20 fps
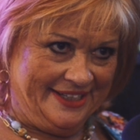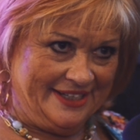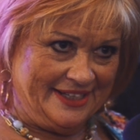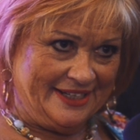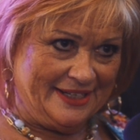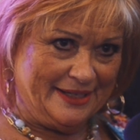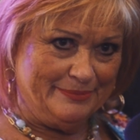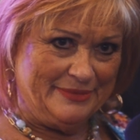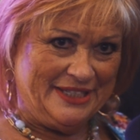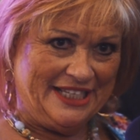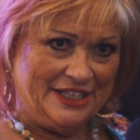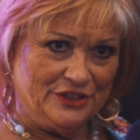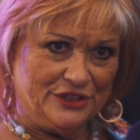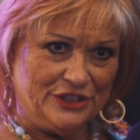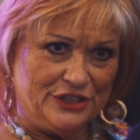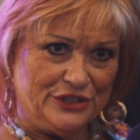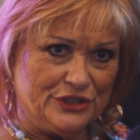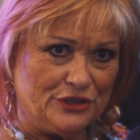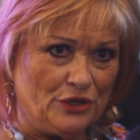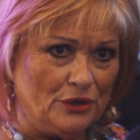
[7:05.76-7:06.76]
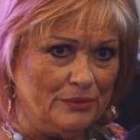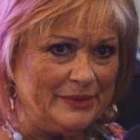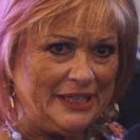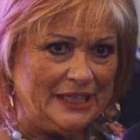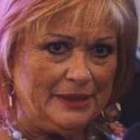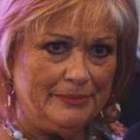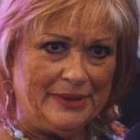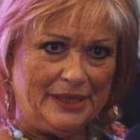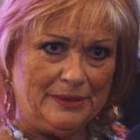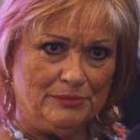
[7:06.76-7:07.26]
I'm telling you, so
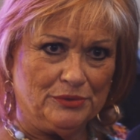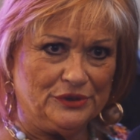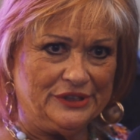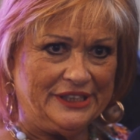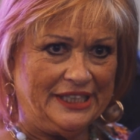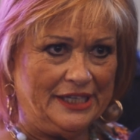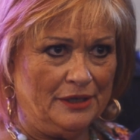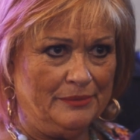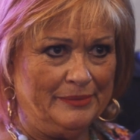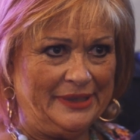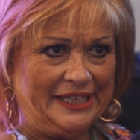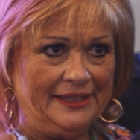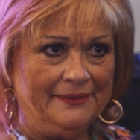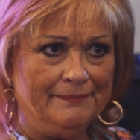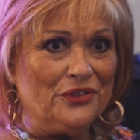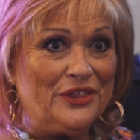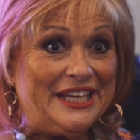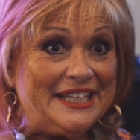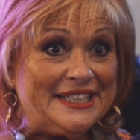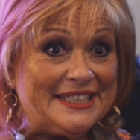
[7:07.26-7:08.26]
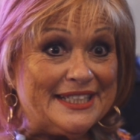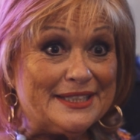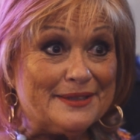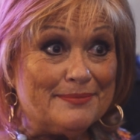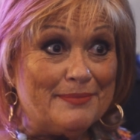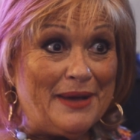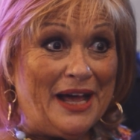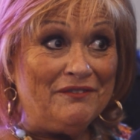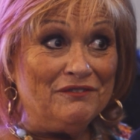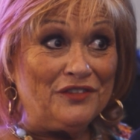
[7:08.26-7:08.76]
many people tell me, this is
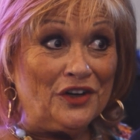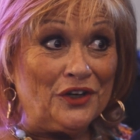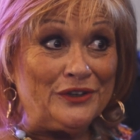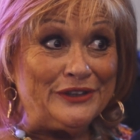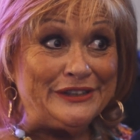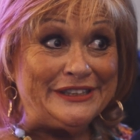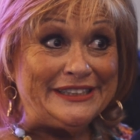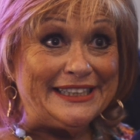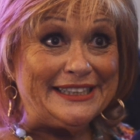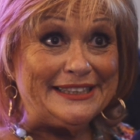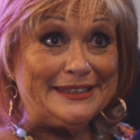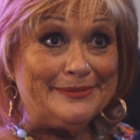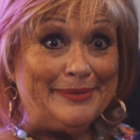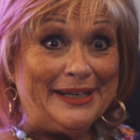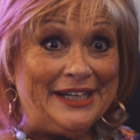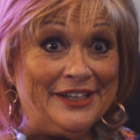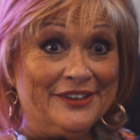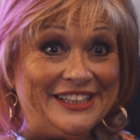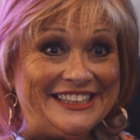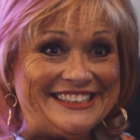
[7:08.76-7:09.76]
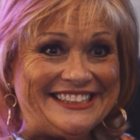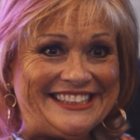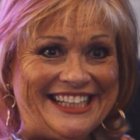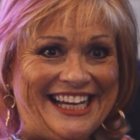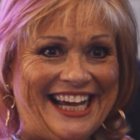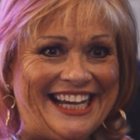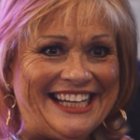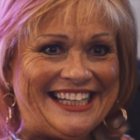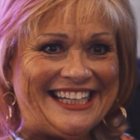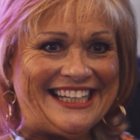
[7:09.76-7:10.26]
my first experience. And
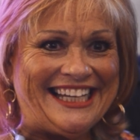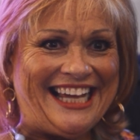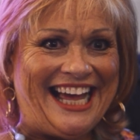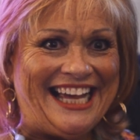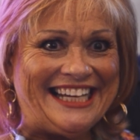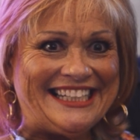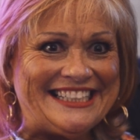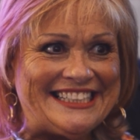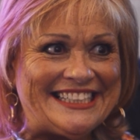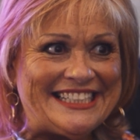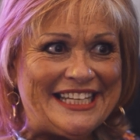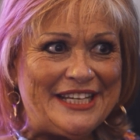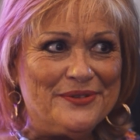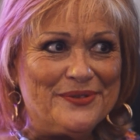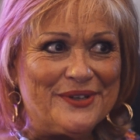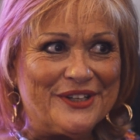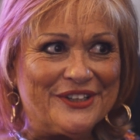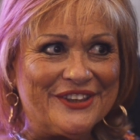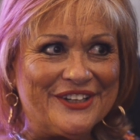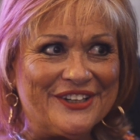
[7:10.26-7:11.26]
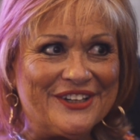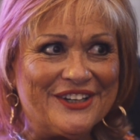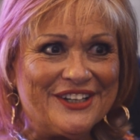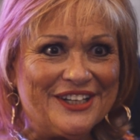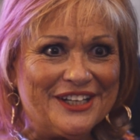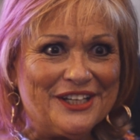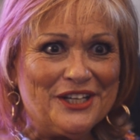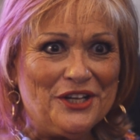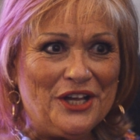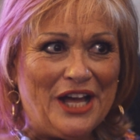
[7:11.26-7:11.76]
I can kind of see where they're a
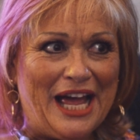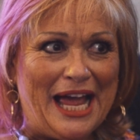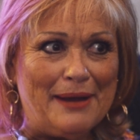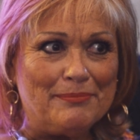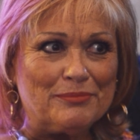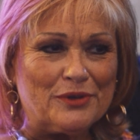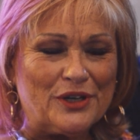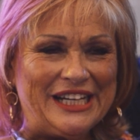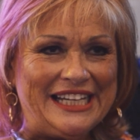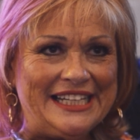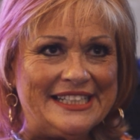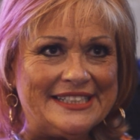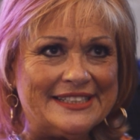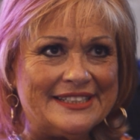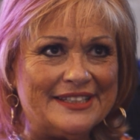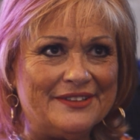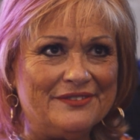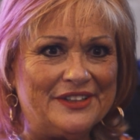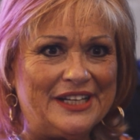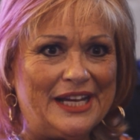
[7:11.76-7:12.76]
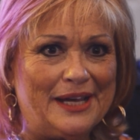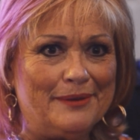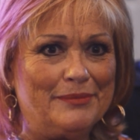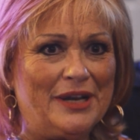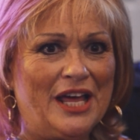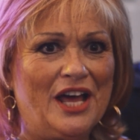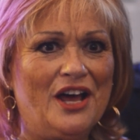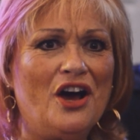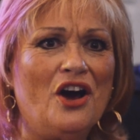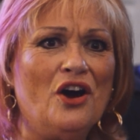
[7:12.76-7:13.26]
little apprehensive. And I'm
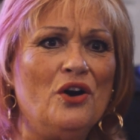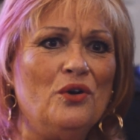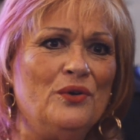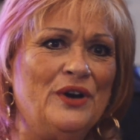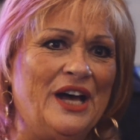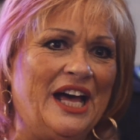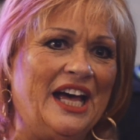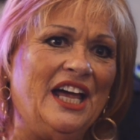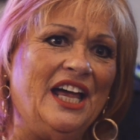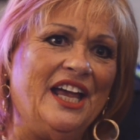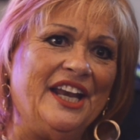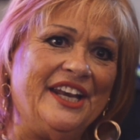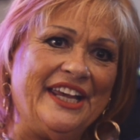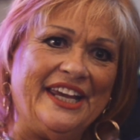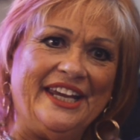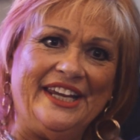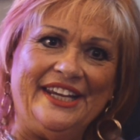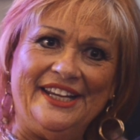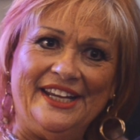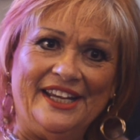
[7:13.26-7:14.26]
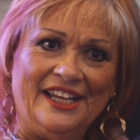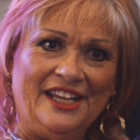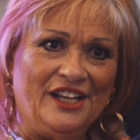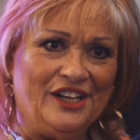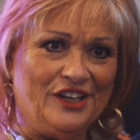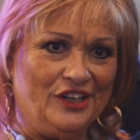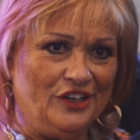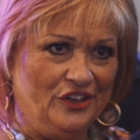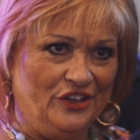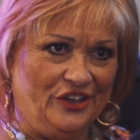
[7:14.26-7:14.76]
like, oh, honey,
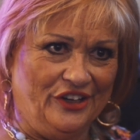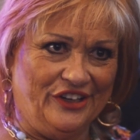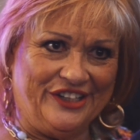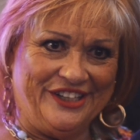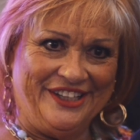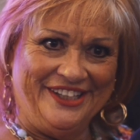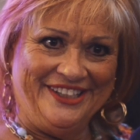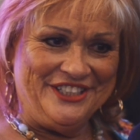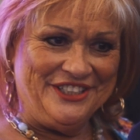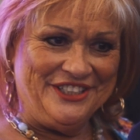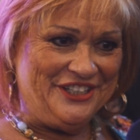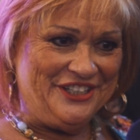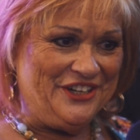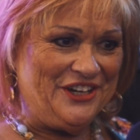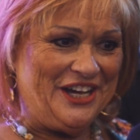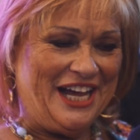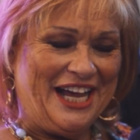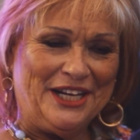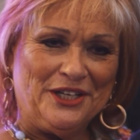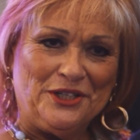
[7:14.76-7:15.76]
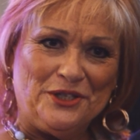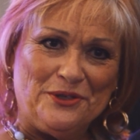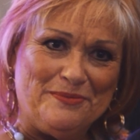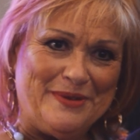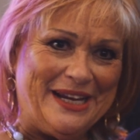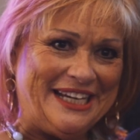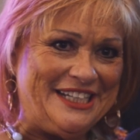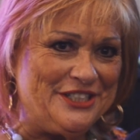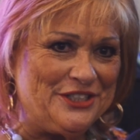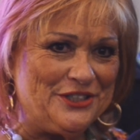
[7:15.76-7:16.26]
look. I'm going to
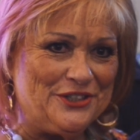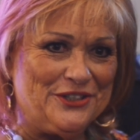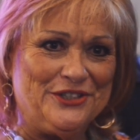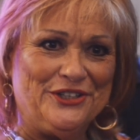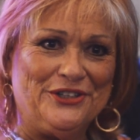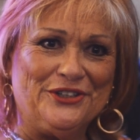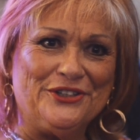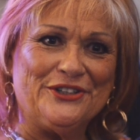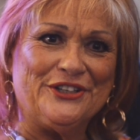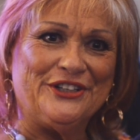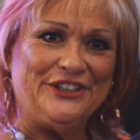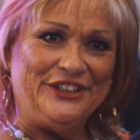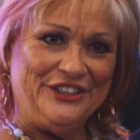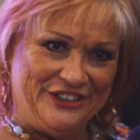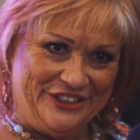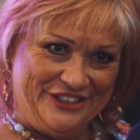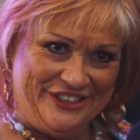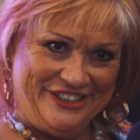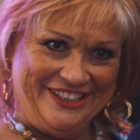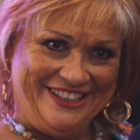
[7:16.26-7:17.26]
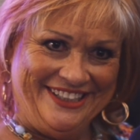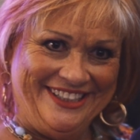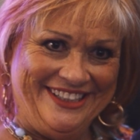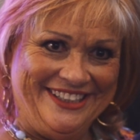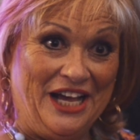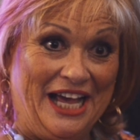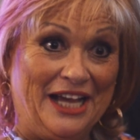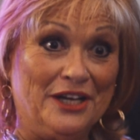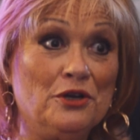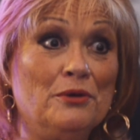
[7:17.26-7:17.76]
make sure you're good.
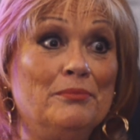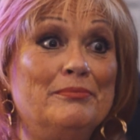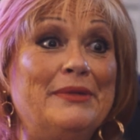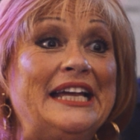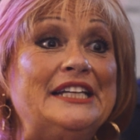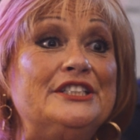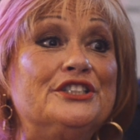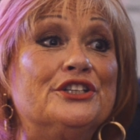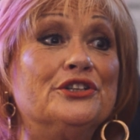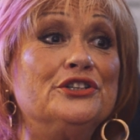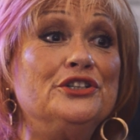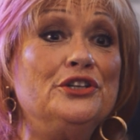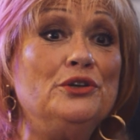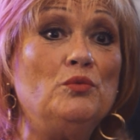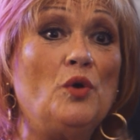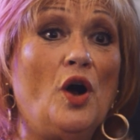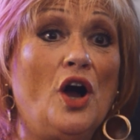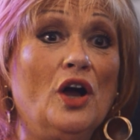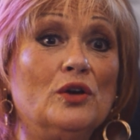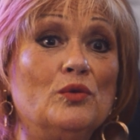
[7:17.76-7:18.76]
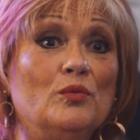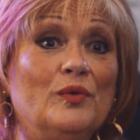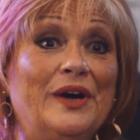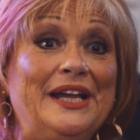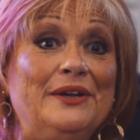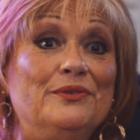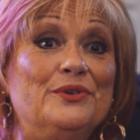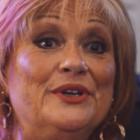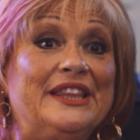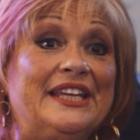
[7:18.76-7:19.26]
I'm going to make sure you walk away
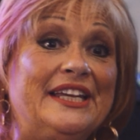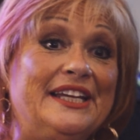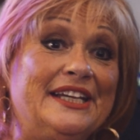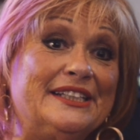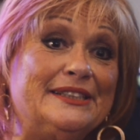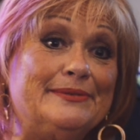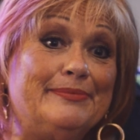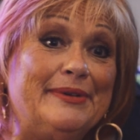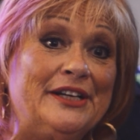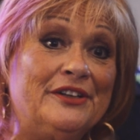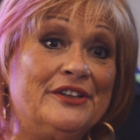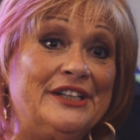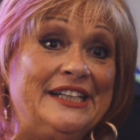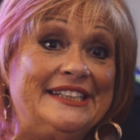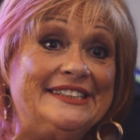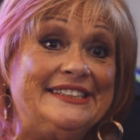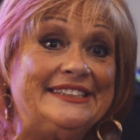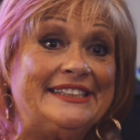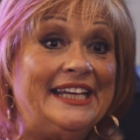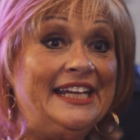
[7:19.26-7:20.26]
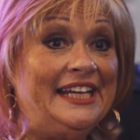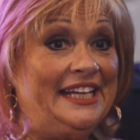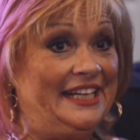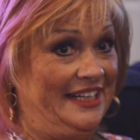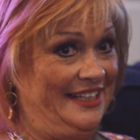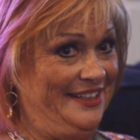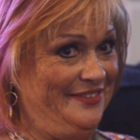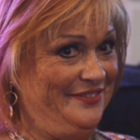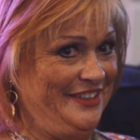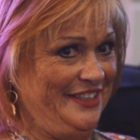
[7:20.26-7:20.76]
with the experience,
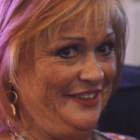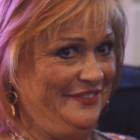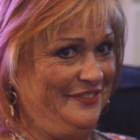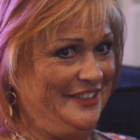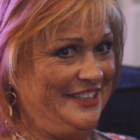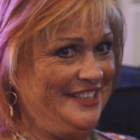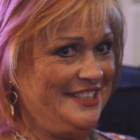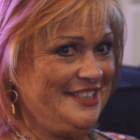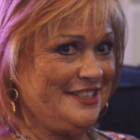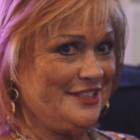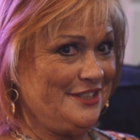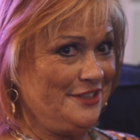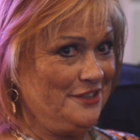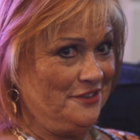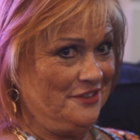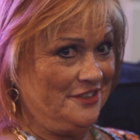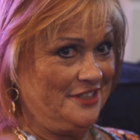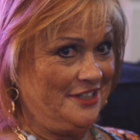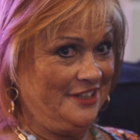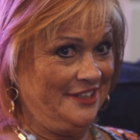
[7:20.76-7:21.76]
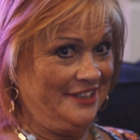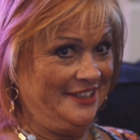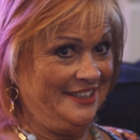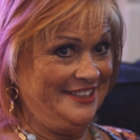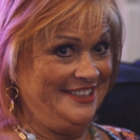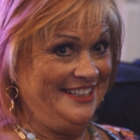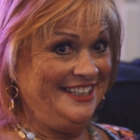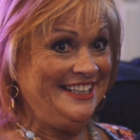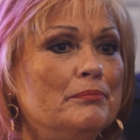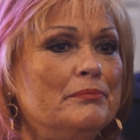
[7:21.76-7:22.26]
even if it is a little
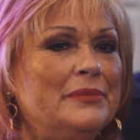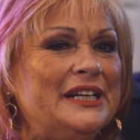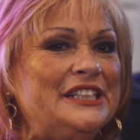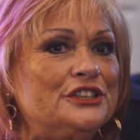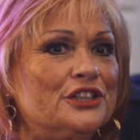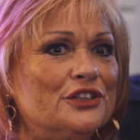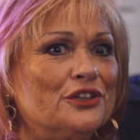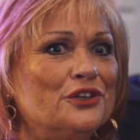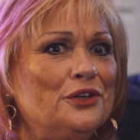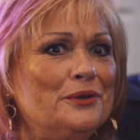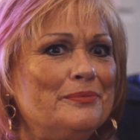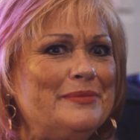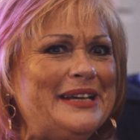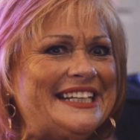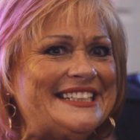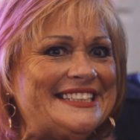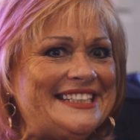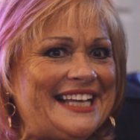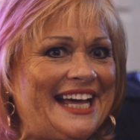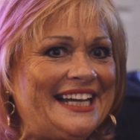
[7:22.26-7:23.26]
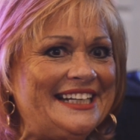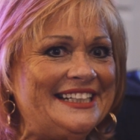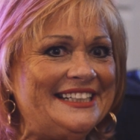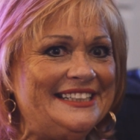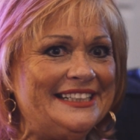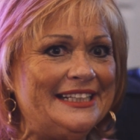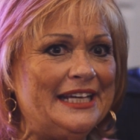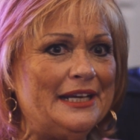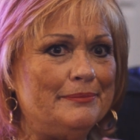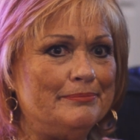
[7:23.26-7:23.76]
haunted, but you're going to be excited
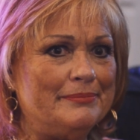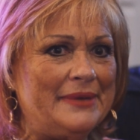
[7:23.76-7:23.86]
to come